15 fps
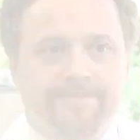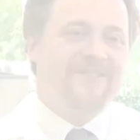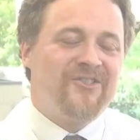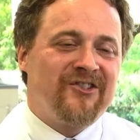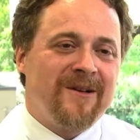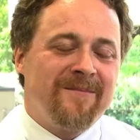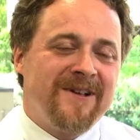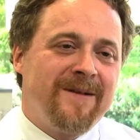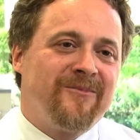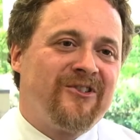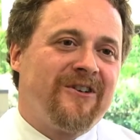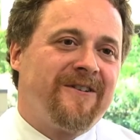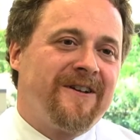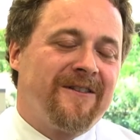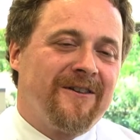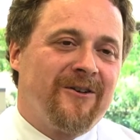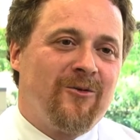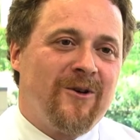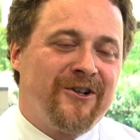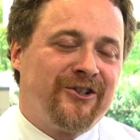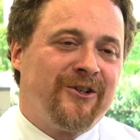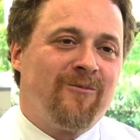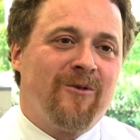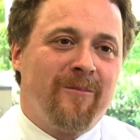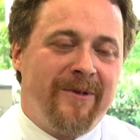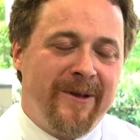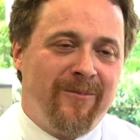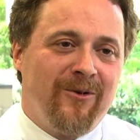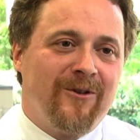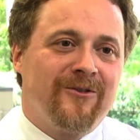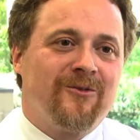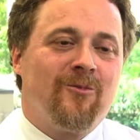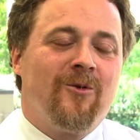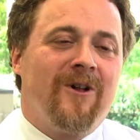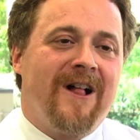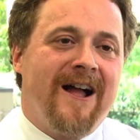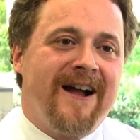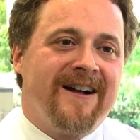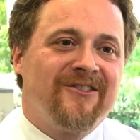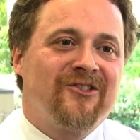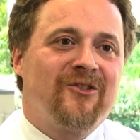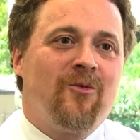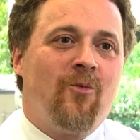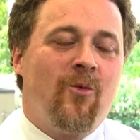Sometimes I'll get the question where people will ask,